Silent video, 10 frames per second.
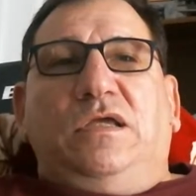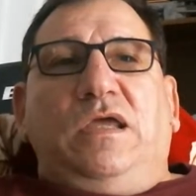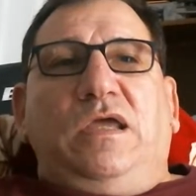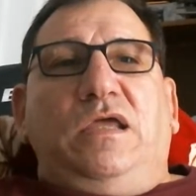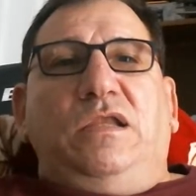
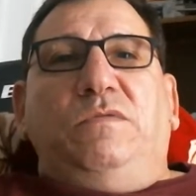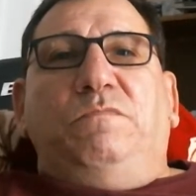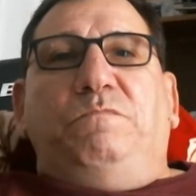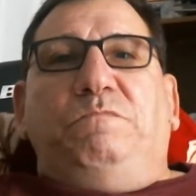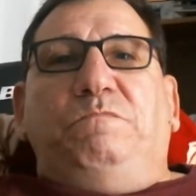and
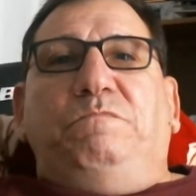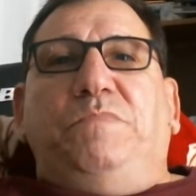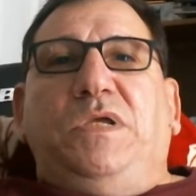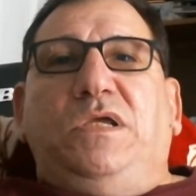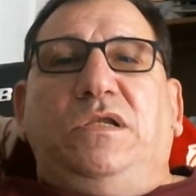
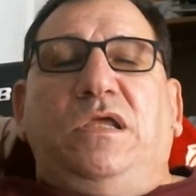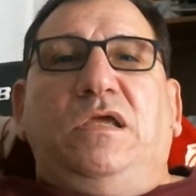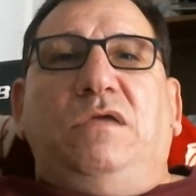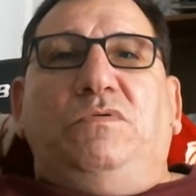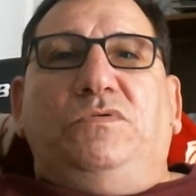being
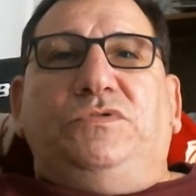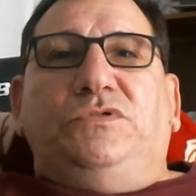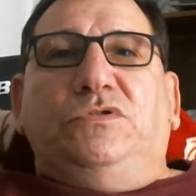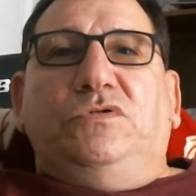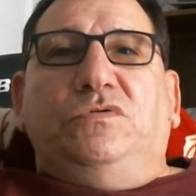able
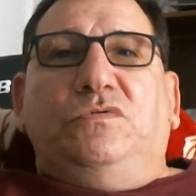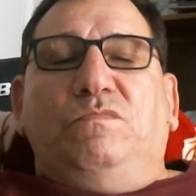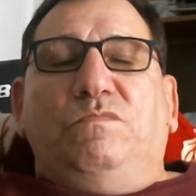to